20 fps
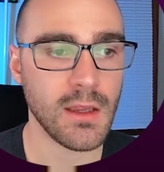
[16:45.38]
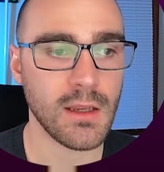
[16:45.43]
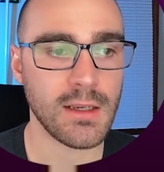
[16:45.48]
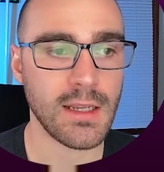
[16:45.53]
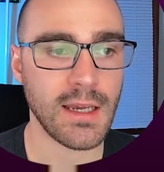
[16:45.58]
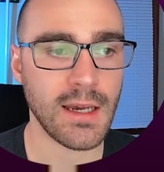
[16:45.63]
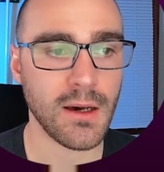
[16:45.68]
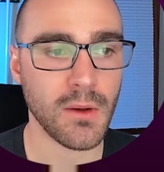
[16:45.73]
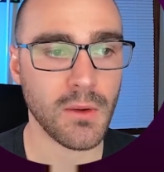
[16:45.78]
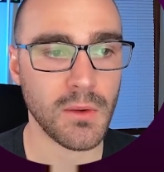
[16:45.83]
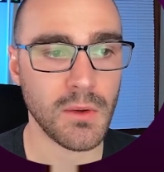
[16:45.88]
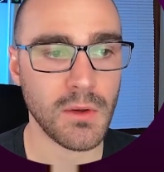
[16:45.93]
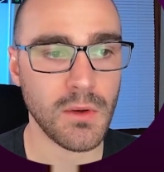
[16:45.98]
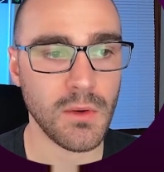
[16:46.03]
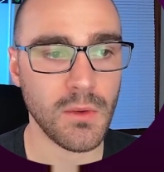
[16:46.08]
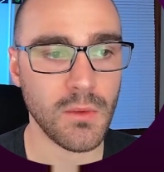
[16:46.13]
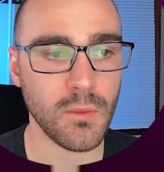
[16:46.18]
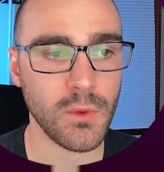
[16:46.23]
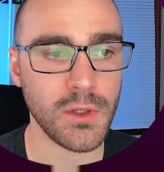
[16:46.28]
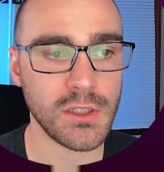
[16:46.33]
Now,
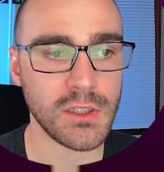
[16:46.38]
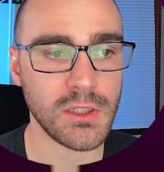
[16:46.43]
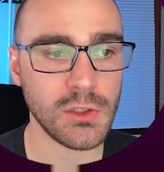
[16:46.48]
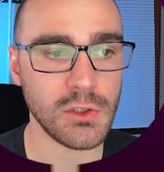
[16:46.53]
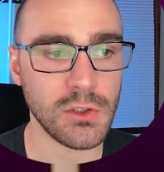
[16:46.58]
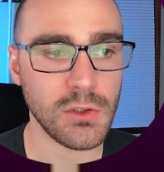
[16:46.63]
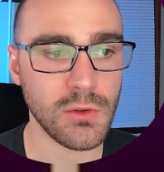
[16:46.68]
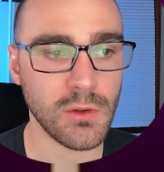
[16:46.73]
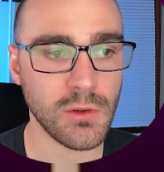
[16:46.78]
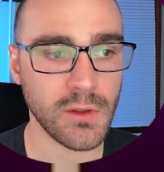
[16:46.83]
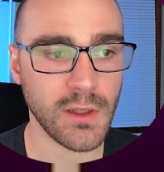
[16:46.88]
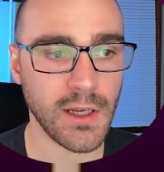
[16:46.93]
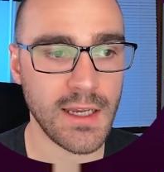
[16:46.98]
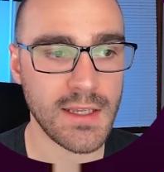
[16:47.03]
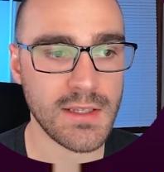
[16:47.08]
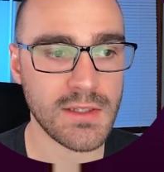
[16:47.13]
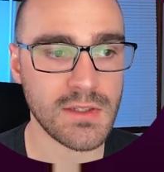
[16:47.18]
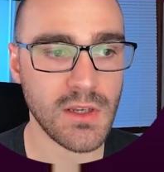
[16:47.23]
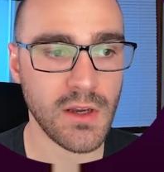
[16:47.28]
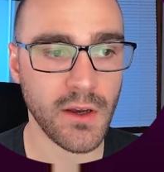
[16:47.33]
we can
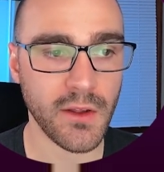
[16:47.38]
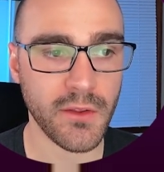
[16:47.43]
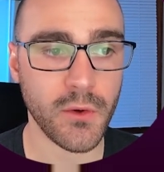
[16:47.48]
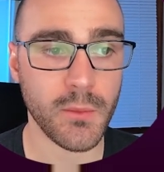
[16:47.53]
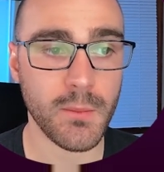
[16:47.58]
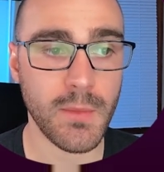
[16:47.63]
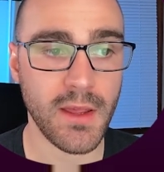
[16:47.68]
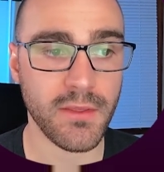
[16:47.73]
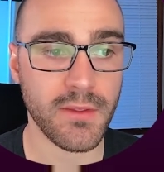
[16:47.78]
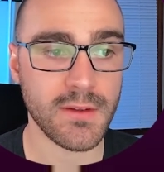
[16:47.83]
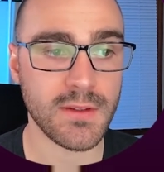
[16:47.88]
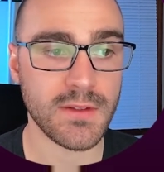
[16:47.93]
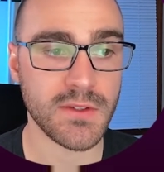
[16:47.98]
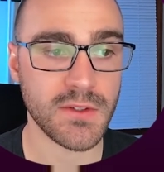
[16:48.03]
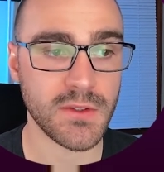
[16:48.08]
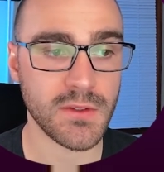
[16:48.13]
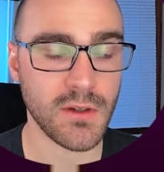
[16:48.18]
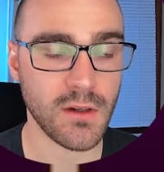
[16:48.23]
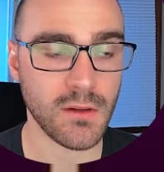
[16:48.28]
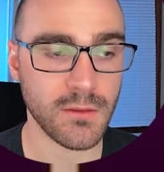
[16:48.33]
utilize other
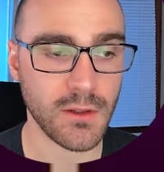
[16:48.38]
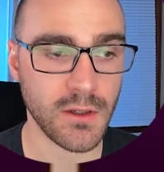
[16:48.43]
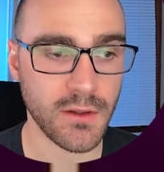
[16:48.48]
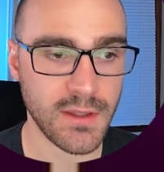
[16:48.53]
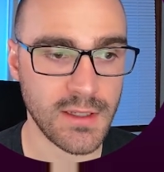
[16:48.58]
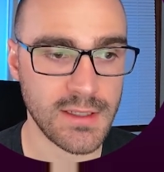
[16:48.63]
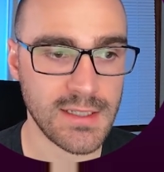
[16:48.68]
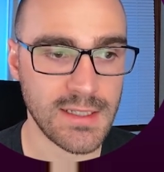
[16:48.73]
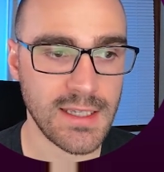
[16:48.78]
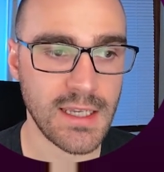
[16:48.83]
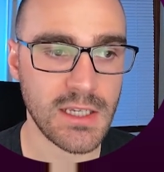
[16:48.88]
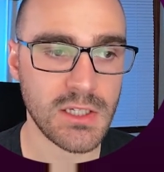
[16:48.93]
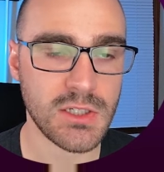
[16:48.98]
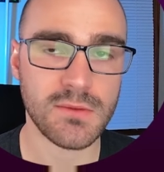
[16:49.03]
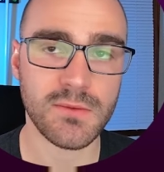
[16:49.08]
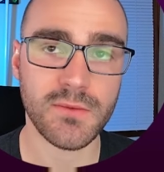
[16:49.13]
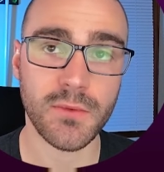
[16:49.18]
methods of authentication.